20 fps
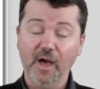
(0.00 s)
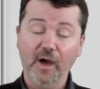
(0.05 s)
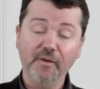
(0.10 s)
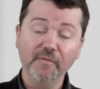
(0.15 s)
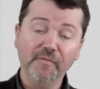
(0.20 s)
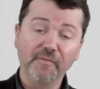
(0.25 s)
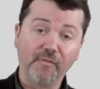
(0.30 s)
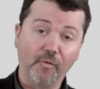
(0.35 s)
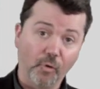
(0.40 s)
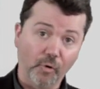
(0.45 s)
out a
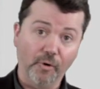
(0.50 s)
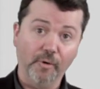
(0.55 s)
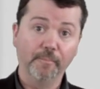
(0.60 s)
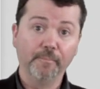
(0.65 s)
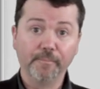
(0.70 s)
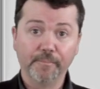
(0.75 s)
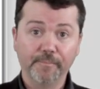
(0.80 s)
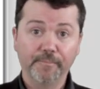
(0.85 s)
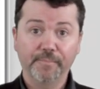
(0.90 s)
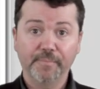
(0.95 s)
form,
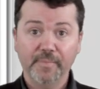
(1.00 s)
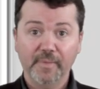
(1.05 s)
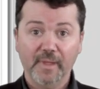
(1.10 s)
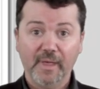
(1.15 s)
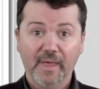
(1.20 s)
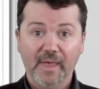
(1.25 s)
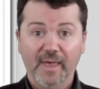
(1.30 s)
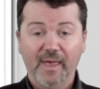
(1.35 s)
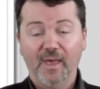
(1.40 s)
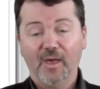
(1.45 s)

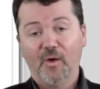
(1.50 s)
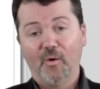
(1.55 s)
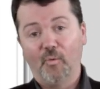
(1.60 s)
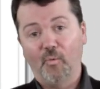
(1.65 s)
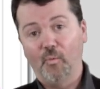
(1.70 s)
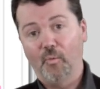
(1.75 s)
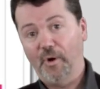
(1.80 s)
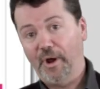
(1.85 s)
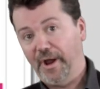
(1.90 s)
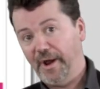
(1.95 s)

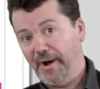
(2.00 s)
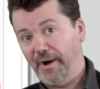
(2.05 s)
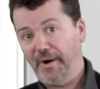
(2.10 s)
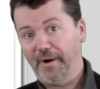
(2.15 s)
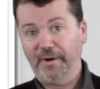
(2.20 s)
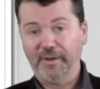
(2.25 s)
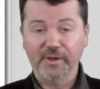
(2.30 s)
where,